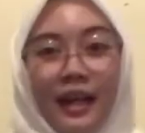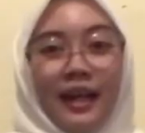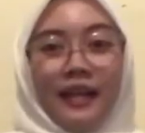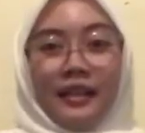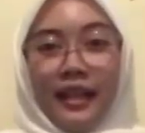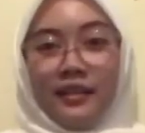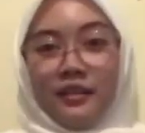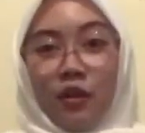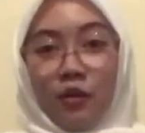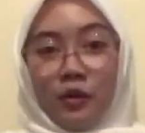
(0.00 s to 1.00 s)
And next
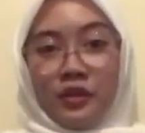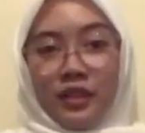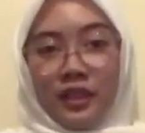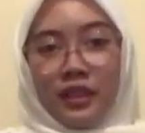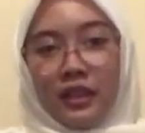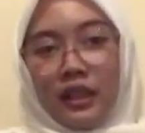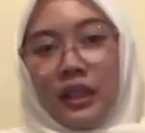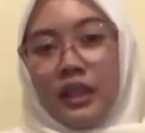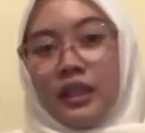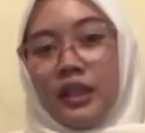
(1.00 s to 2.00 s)
conclusion,
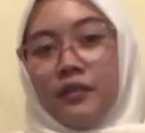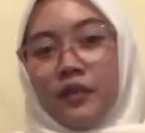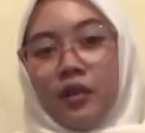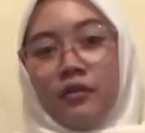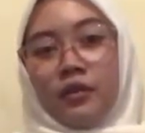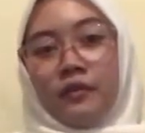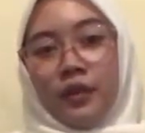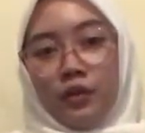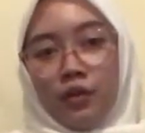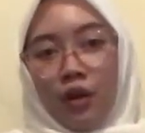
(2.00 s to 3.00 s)
give an
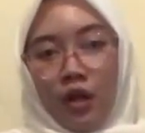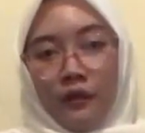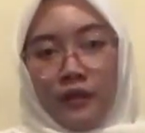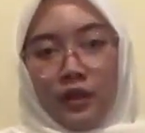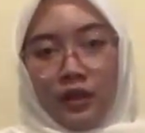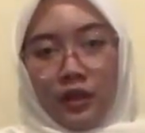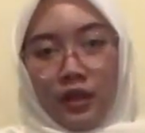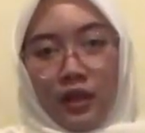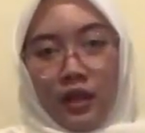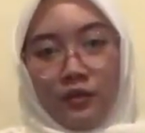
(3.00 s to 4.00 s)
overview of the
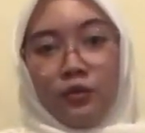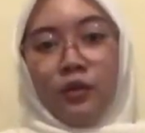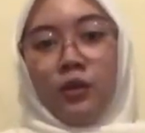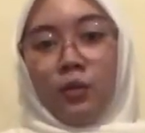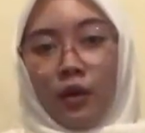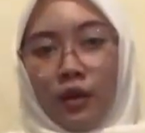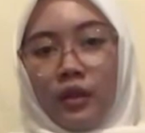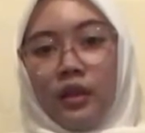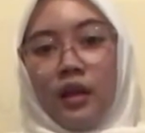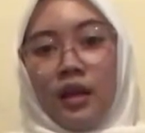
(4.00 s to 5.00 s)
actual work
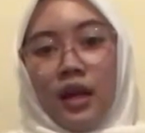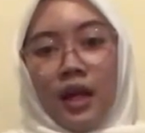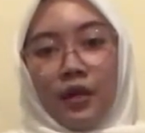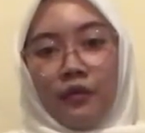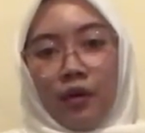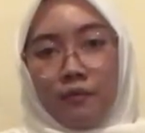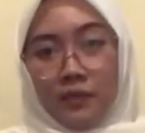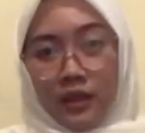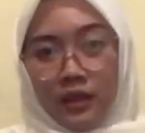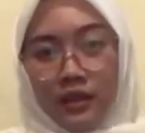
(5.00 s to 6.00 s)

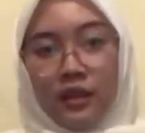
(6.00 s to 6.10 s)
environment,